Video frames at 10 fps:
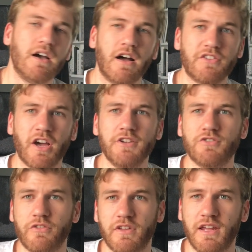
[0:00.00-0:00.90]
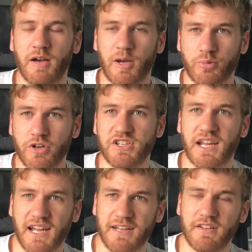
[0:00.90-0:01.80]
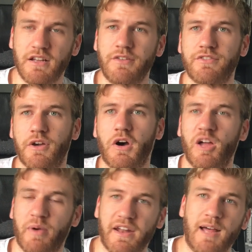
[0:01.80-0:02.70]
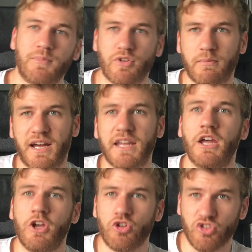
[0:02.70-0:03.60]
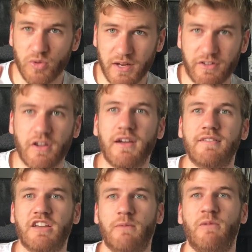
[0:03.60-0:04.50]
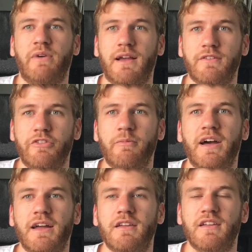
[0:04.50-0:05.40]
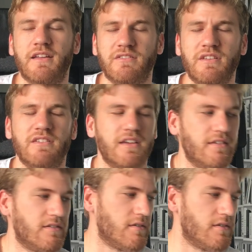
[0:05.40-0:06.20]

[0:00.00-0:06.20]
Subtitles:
I touched on the Project Catalyst, so iPad apps on Mac. Twitter is coming back to the Mac. Yes, it is.